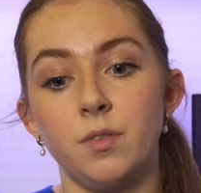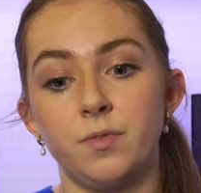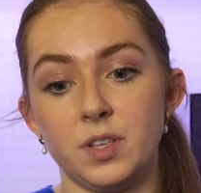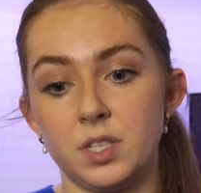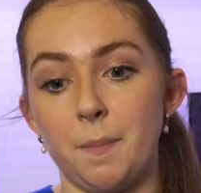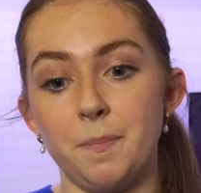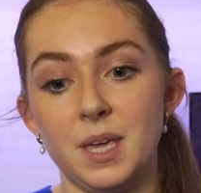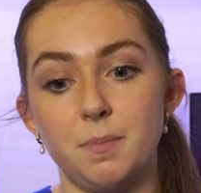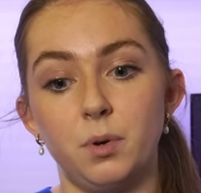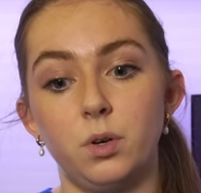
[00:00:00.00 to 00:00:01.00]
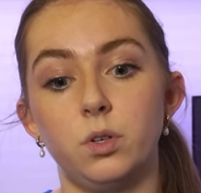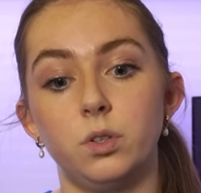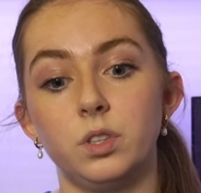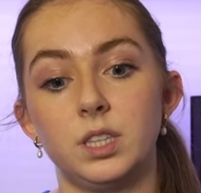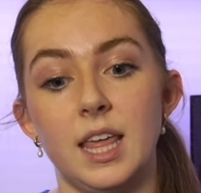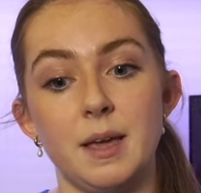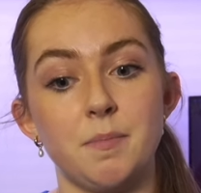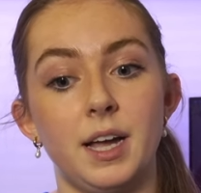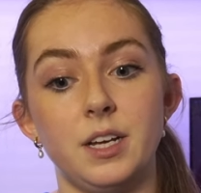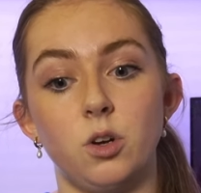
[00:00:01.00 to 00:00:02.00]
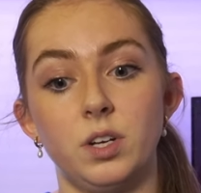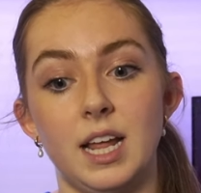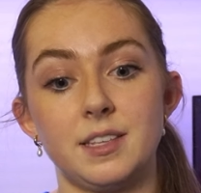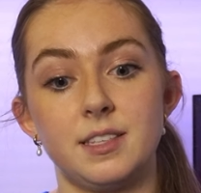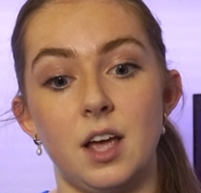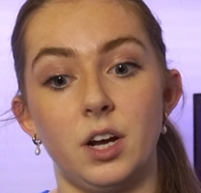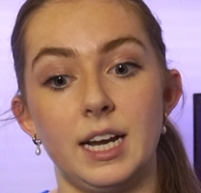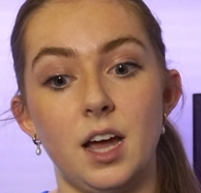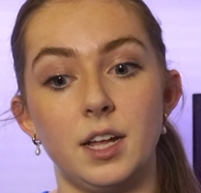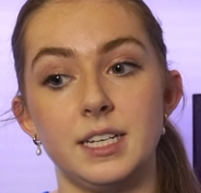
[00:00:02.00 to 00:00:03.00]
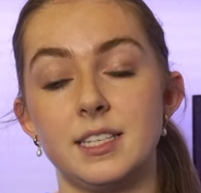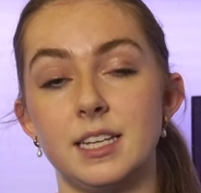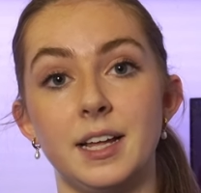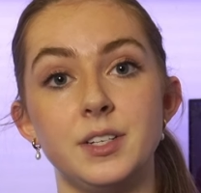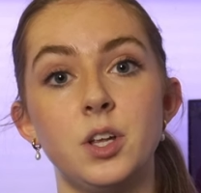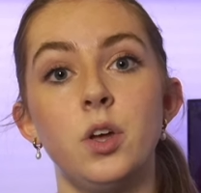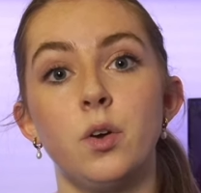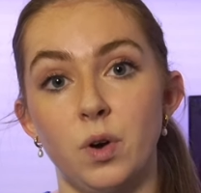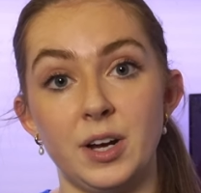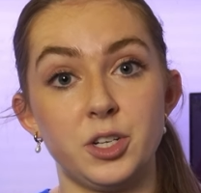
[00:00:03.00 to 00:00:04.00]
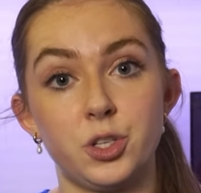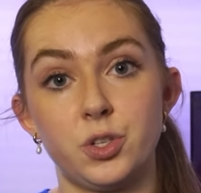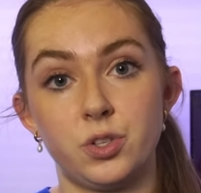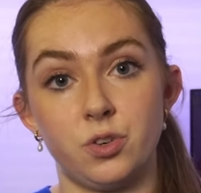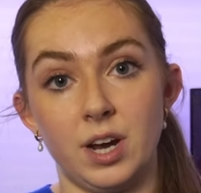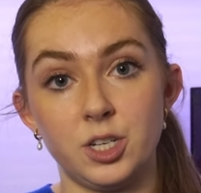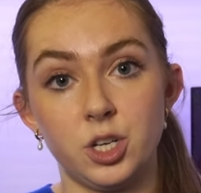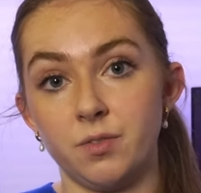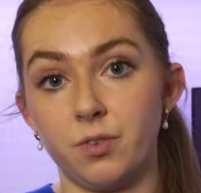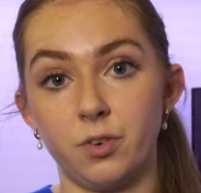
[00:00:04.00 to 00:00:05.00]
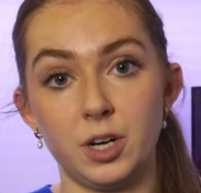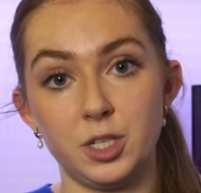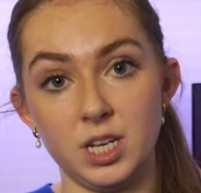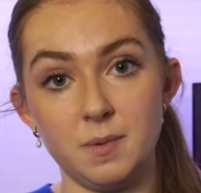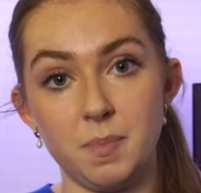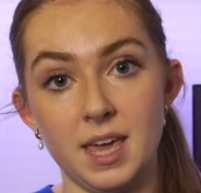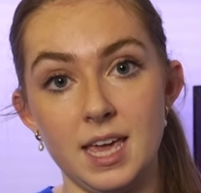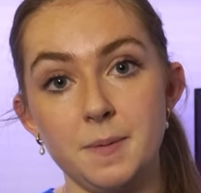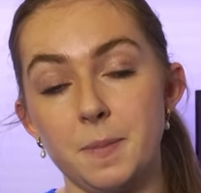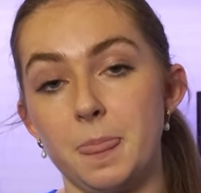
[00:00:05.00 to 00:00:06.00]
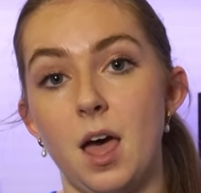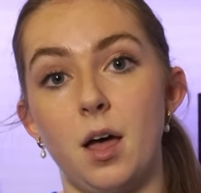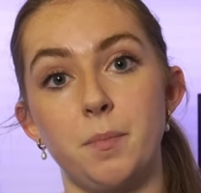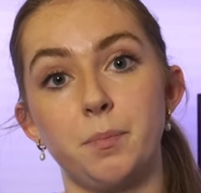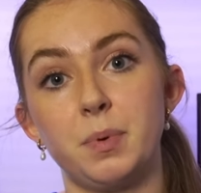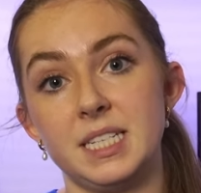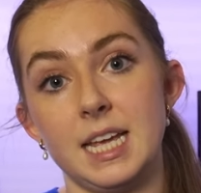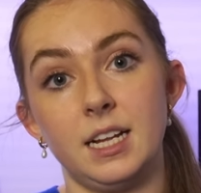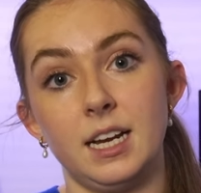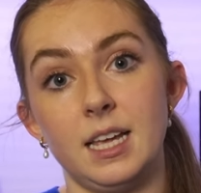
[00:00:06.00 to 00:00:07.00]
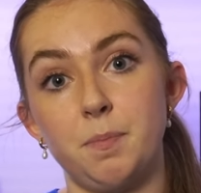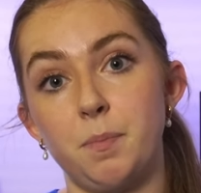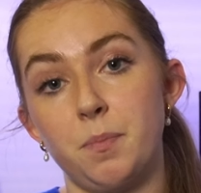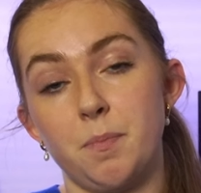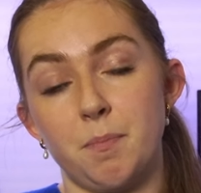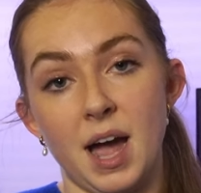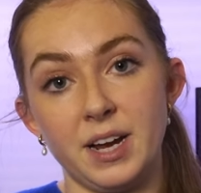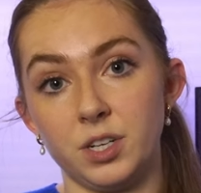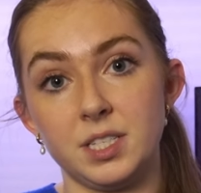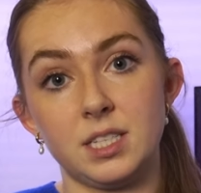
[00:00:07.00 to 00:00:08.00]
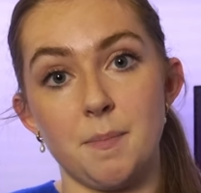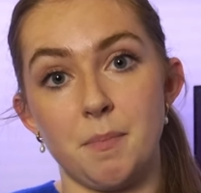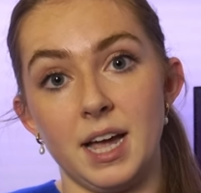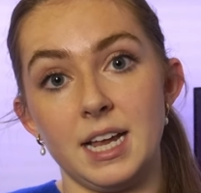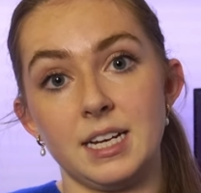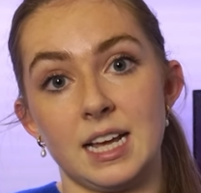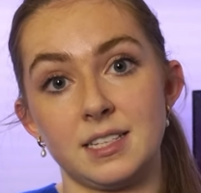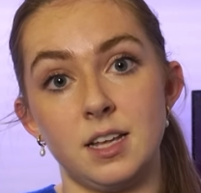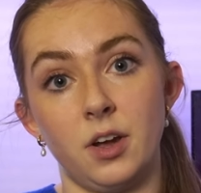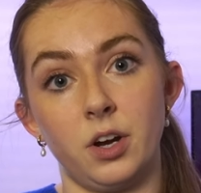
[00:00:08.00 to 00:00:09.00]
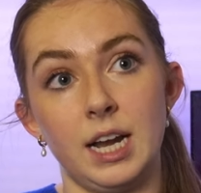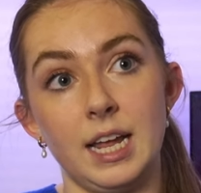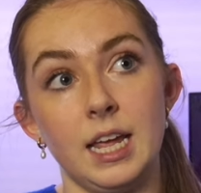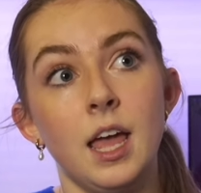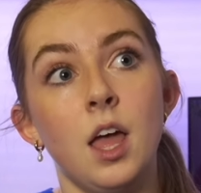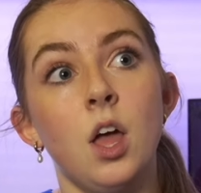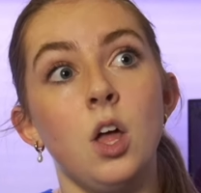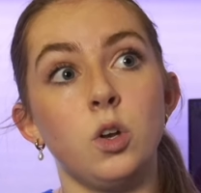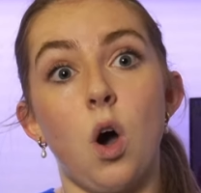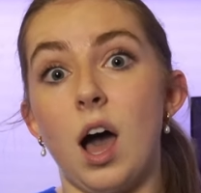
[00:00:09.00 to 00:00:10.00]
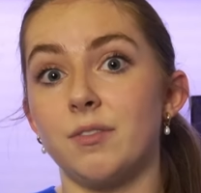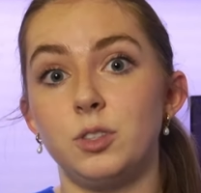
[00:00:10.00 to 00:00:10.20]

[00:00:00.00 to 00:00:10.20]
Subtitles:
For some people, they might not necessarily understand registration for a GP, particularly migrants that might necessarily not have